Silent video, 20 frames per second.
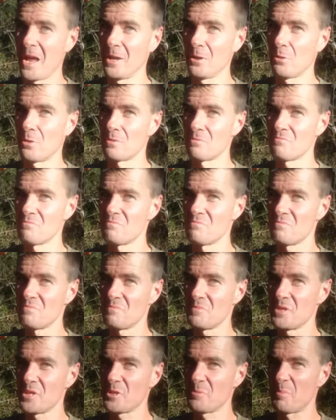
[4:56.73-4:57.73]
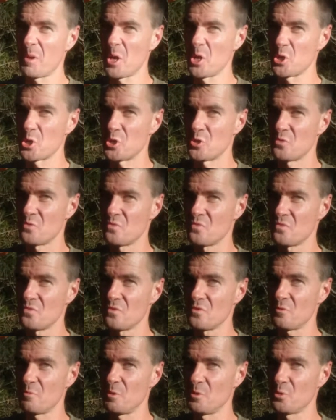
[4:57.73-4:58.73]
Hang on, expansion,
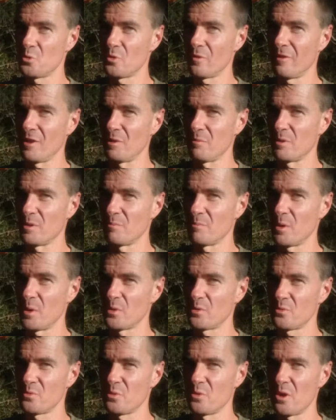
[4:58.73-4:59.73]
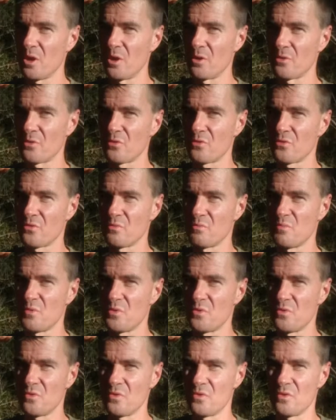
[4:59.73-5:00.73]
spiritual development, personal growth,
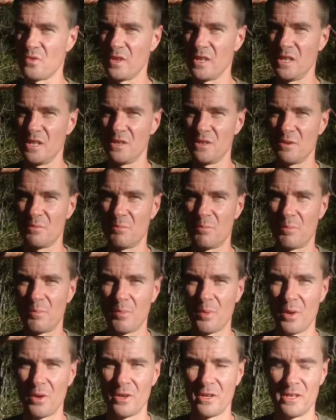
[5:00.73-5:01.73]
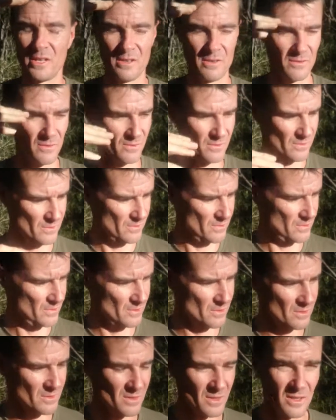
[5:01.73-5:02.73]
more in the body,
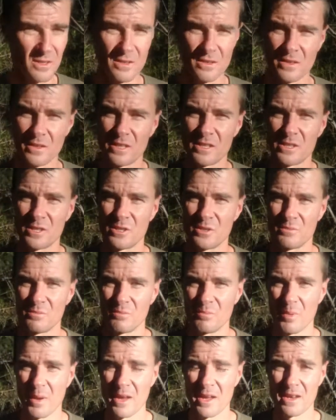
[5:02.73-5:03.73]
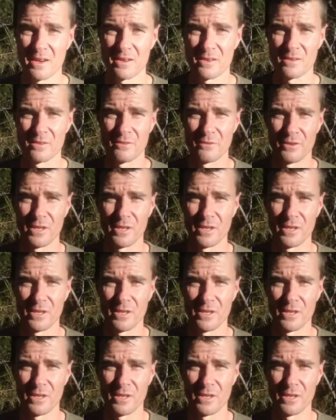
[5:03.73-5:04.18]
expanded